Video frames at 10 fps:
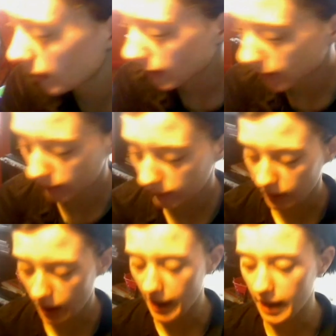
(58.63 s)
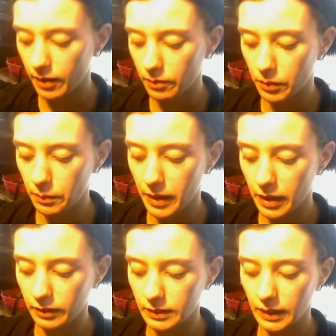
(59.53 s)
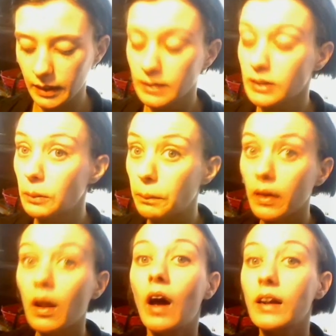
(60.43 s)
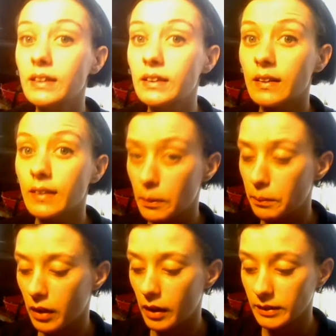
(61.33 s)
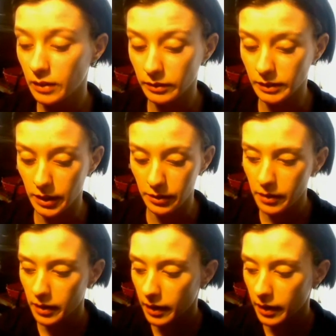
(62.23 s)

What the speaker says: And I will be using this Super Gloss lip gloss also.